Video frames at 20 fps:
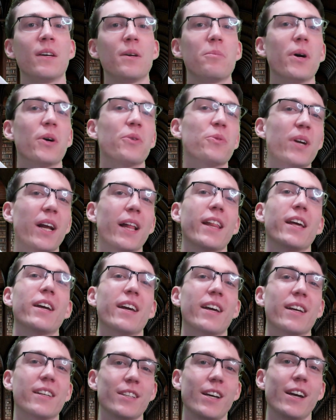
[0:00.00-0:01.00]
but really
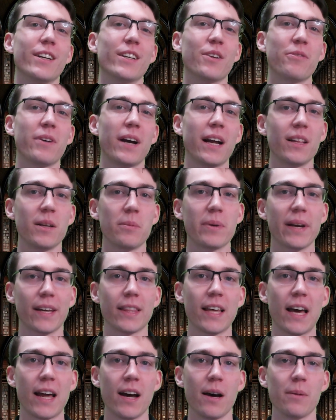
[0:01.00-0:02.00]
excited to finally
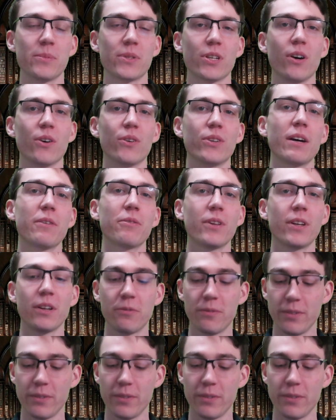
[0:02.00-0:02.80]
pick that up. So definitely